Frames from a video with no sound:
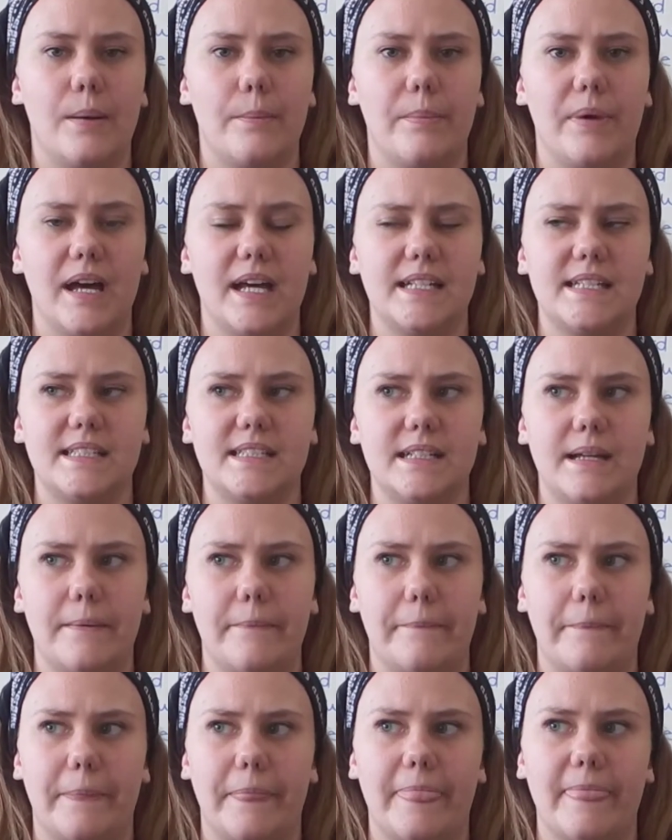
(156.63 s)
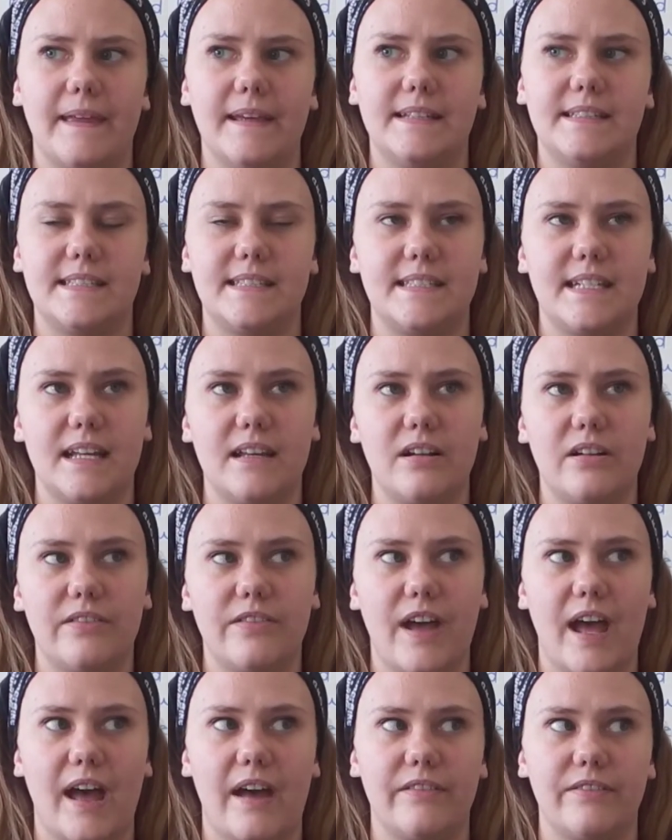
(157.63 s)
But instead of
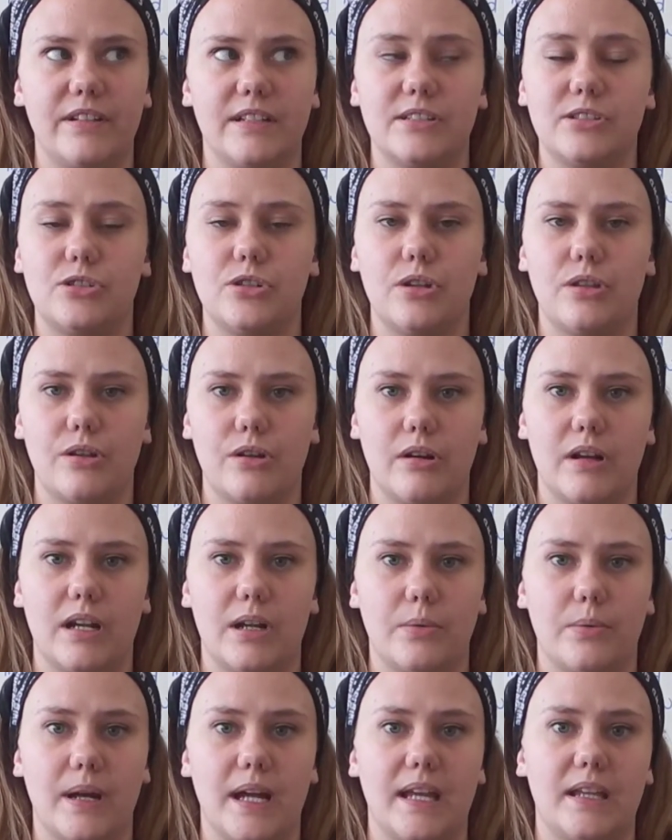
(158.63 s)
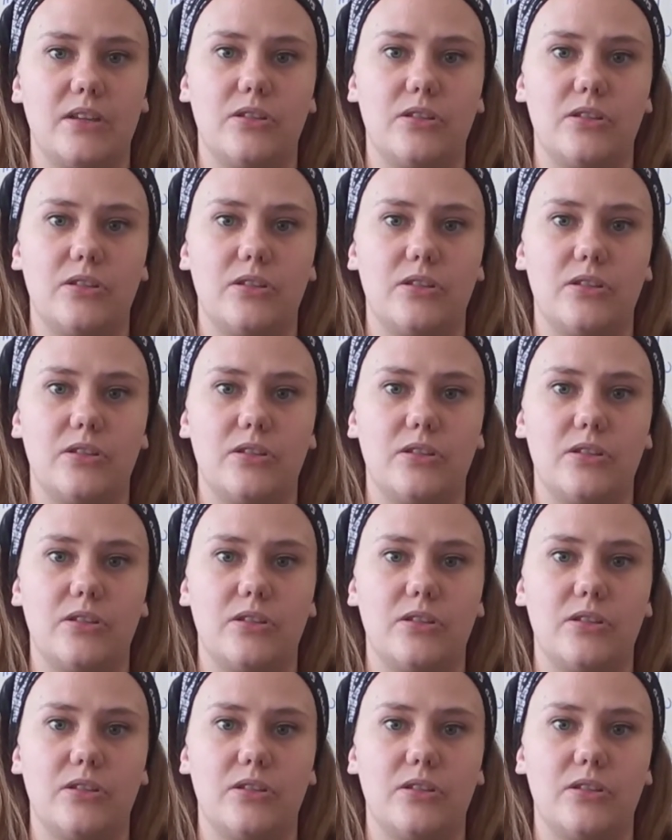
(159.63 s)
having to throw it away,